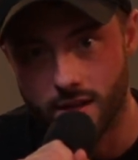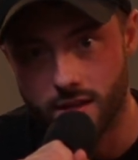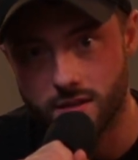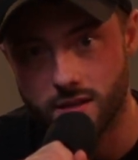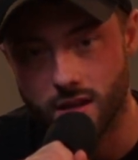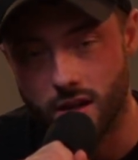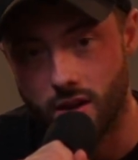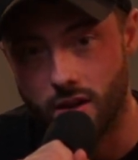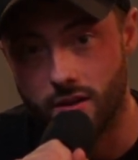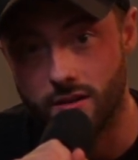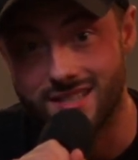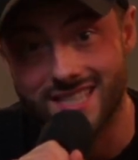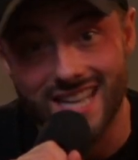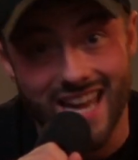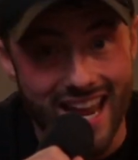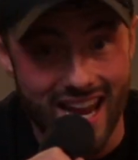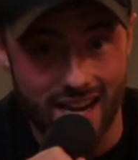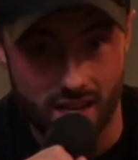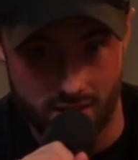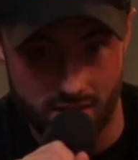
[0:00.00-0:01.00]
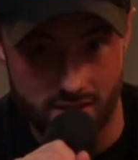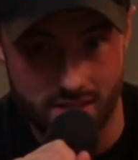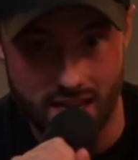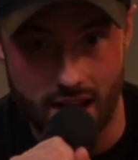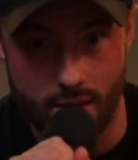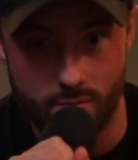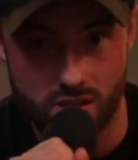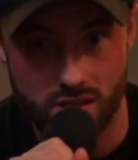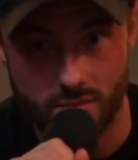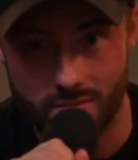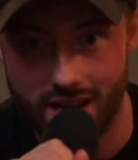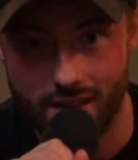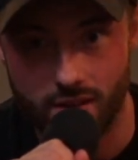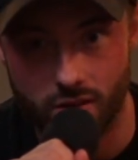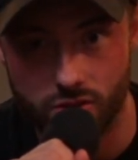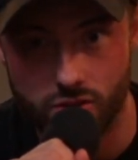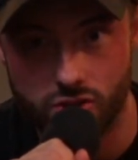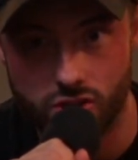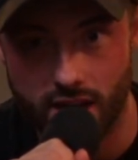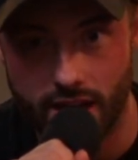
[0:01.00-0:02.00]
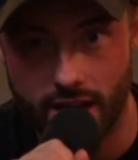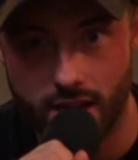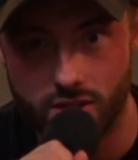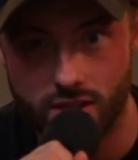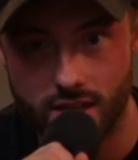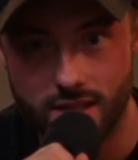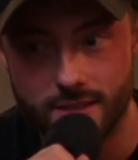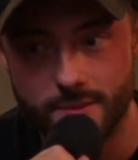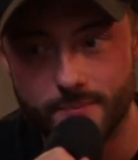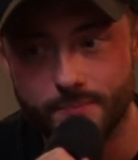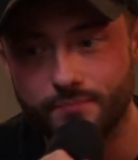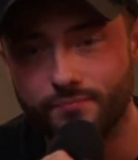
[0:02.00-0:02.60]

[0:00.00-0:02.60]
to take the steps to make those changes.